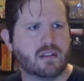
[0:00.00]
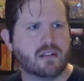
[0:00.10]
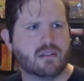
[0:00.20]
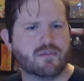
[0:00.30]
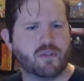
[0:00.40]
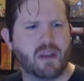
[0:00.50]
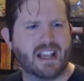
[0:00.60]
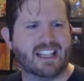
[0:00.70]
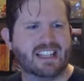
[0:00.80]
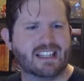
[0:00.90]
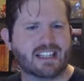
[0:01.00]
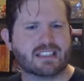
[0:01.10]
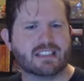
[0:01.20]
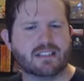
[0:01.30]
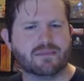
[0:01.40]
for my
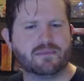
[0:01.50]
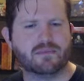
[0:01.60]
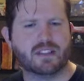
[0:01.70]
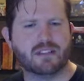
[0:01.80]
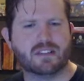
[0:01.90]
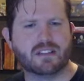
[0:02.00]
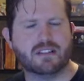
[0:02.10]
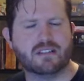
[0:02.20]
indexing. There we go.